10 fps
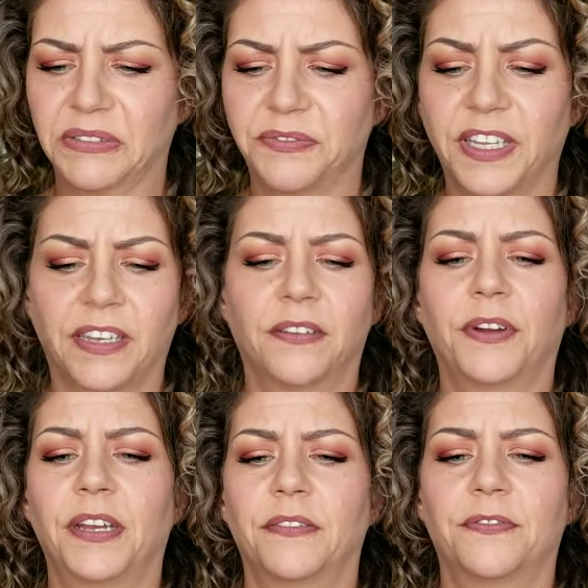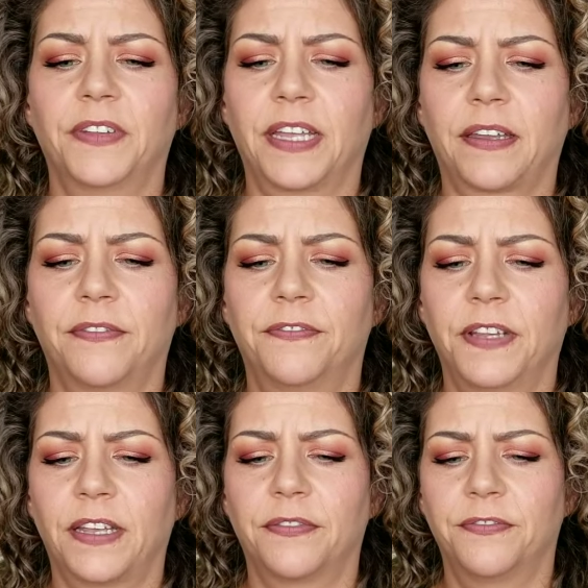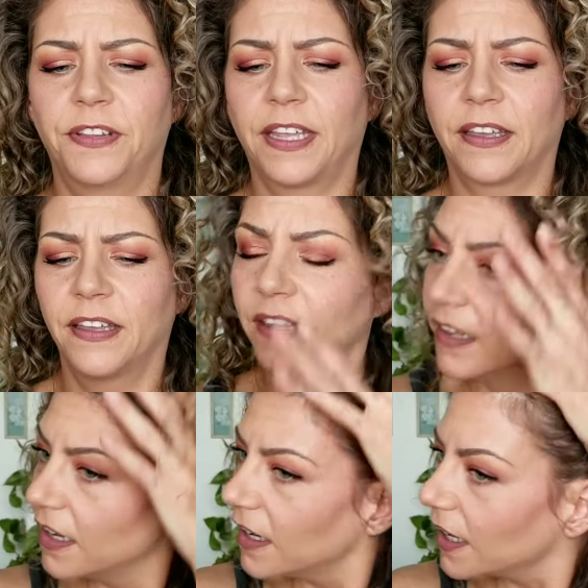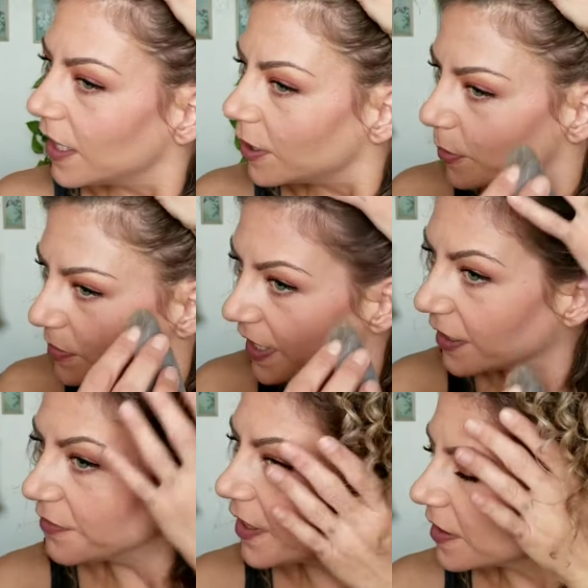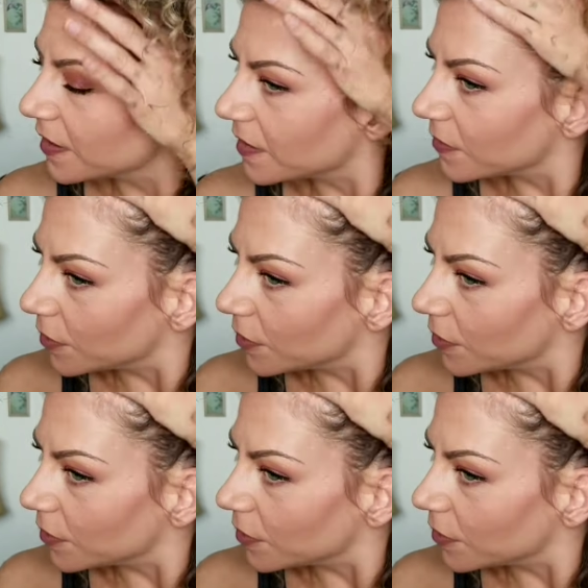Flick, flick, flick, flick, flick. I am terrified that this is